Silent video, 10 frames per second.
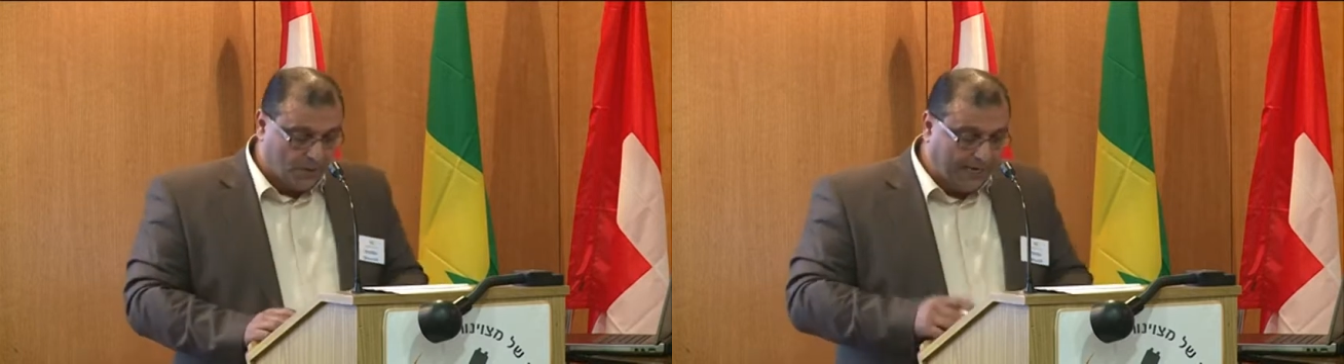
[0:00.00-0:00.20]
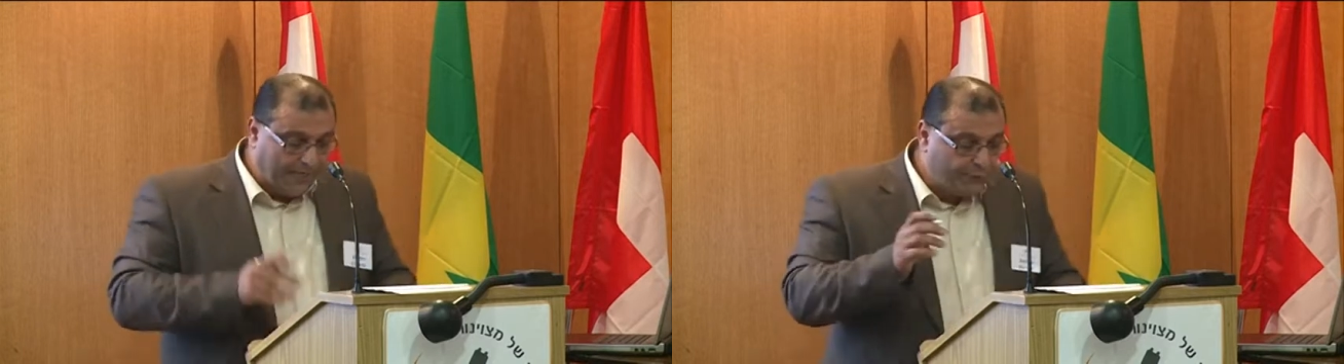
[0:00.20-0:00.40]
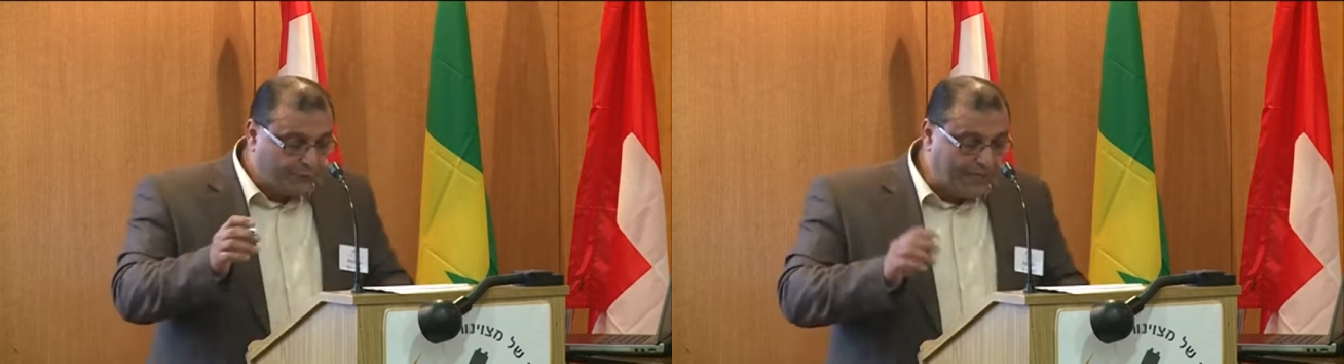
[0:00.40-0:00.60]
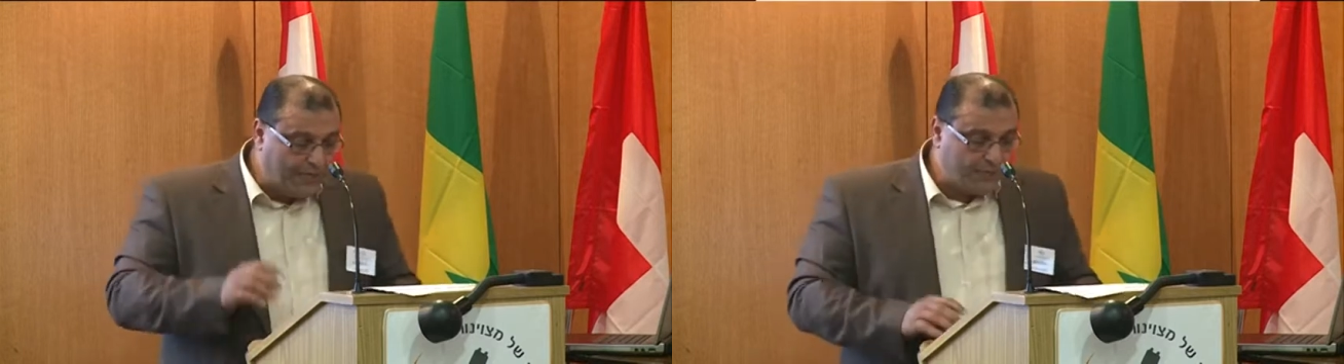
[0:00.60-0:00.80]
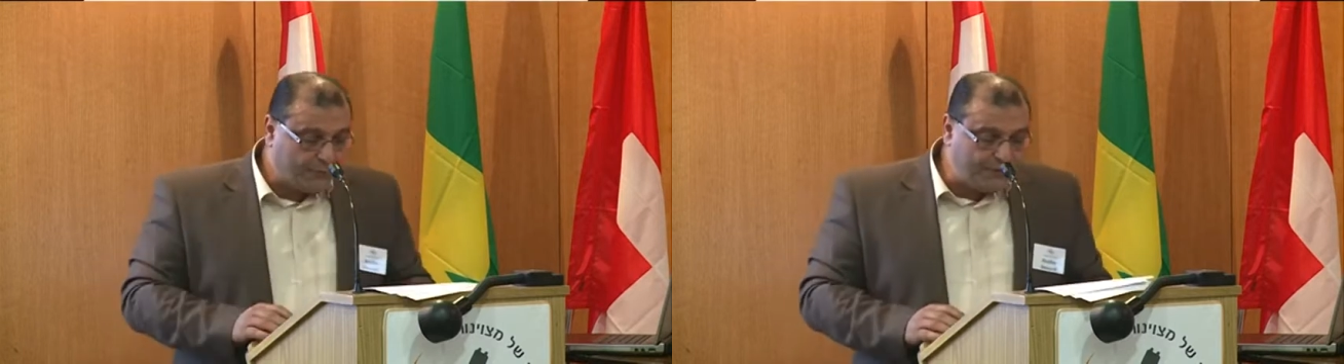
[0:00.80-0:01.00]
And
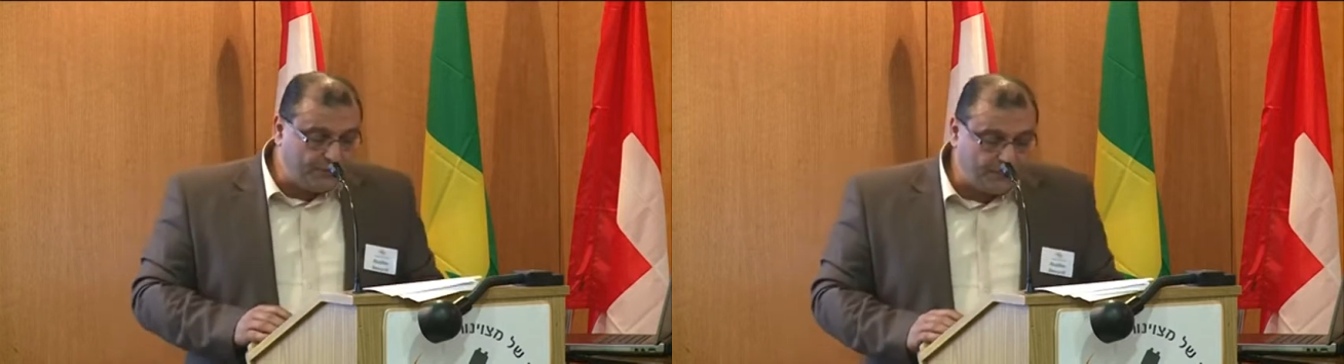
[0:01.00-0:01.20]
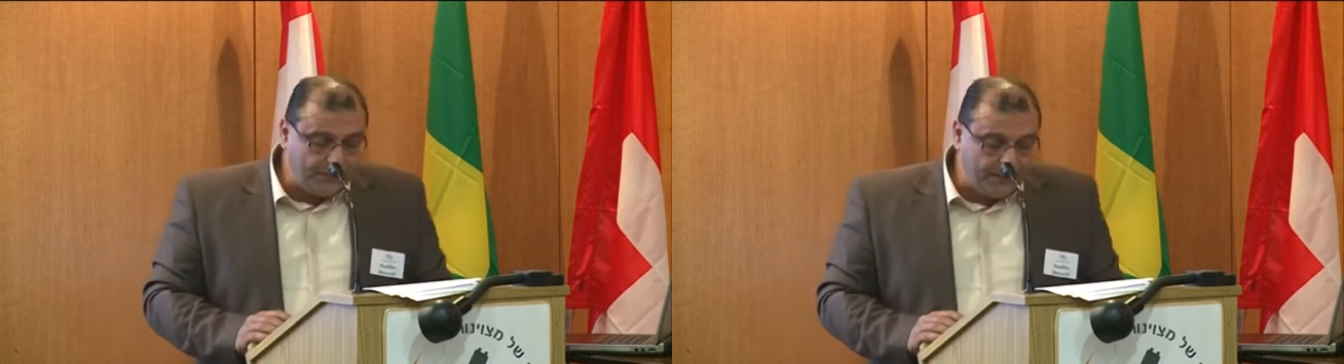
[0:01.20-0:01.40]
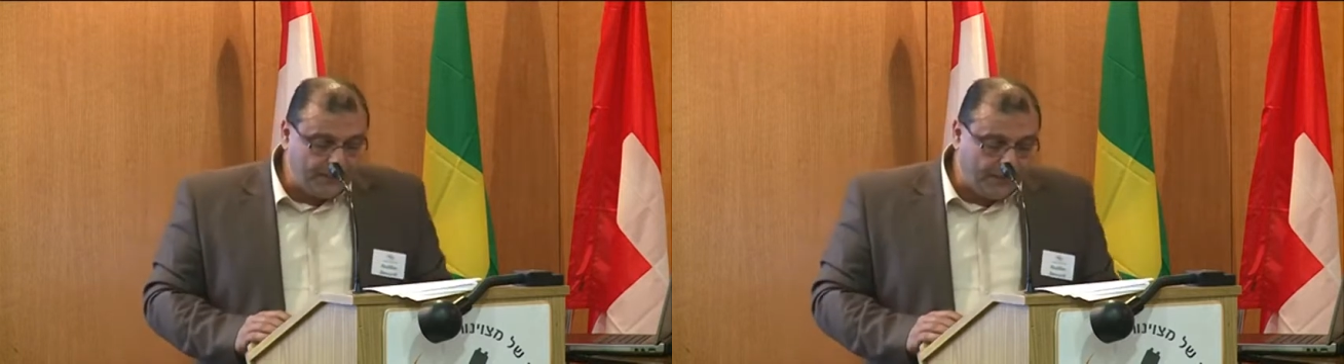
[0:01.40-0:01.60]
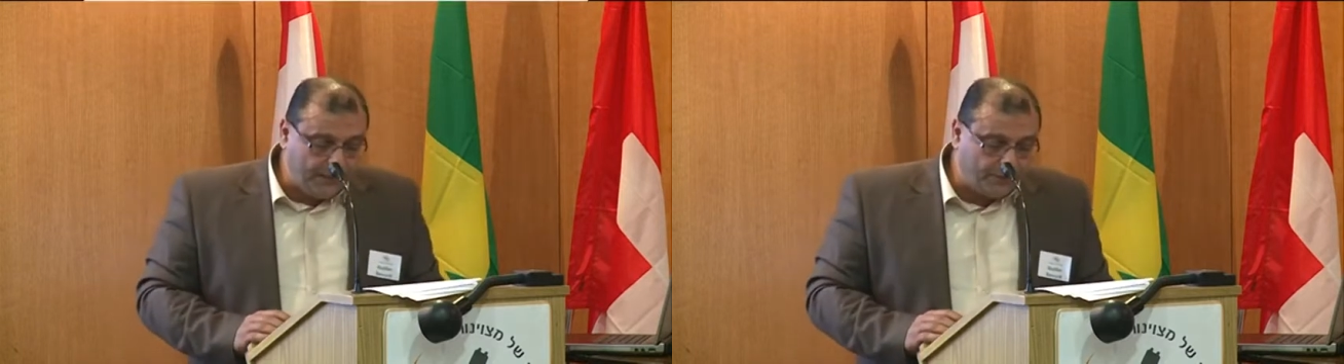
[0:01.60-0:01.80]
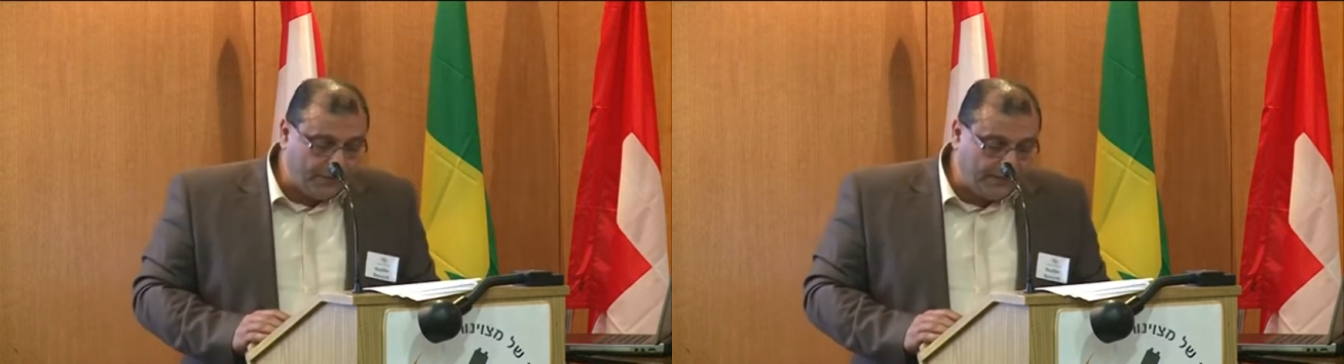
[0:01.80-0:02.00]
reasons
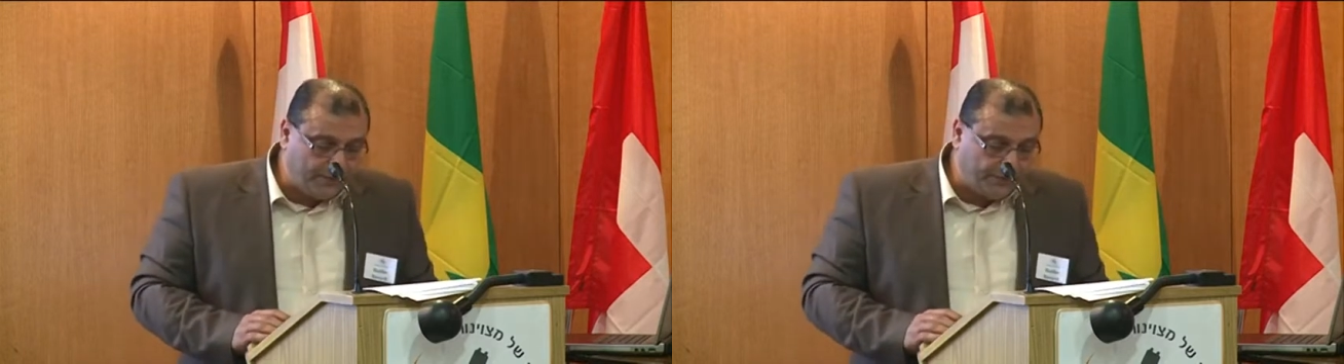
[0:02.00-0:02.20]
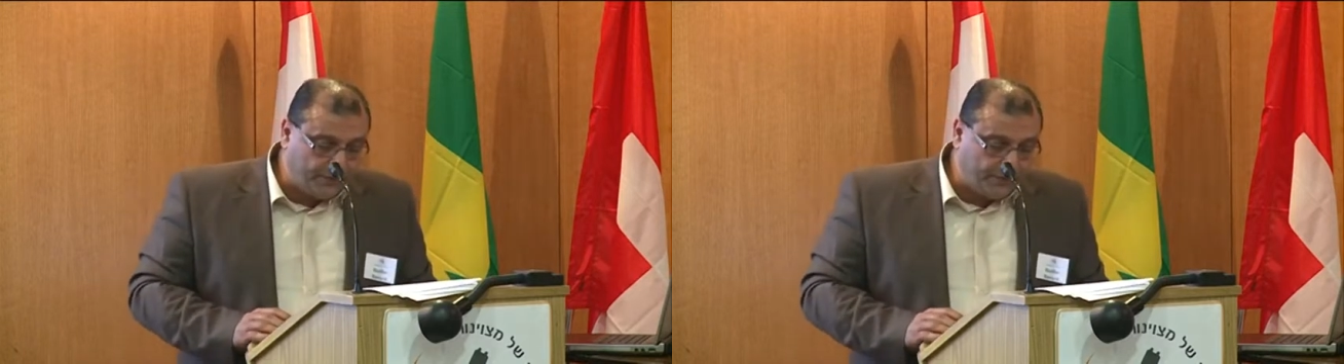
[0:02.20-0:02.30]
related